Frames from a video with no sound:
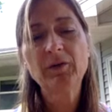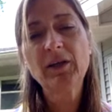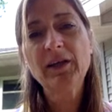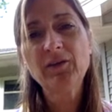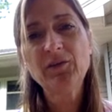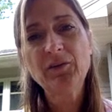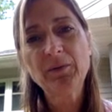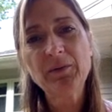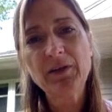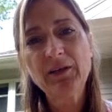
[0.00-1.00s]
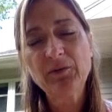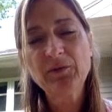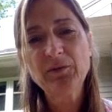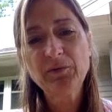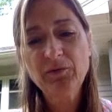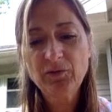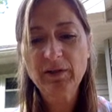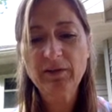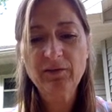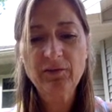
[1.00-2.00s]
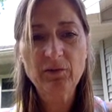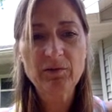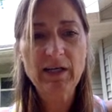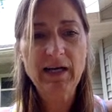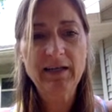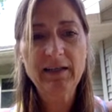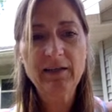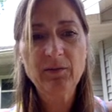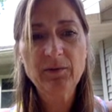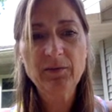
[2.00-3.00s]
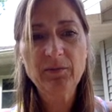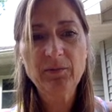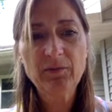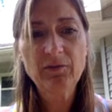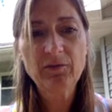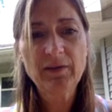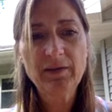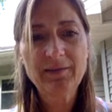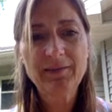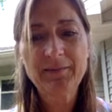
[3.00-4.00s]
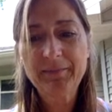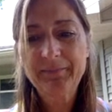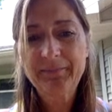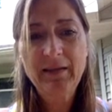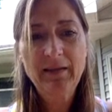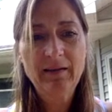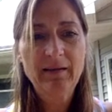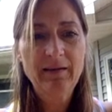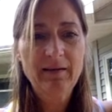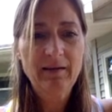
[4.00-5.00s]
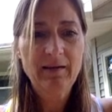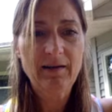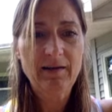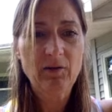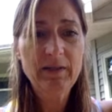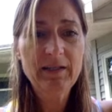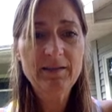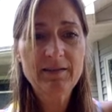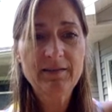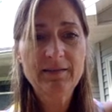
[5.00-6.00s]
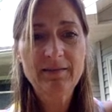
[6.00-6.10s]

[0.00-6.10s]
you can't use double equals with strings, so dot equals with strings, quit.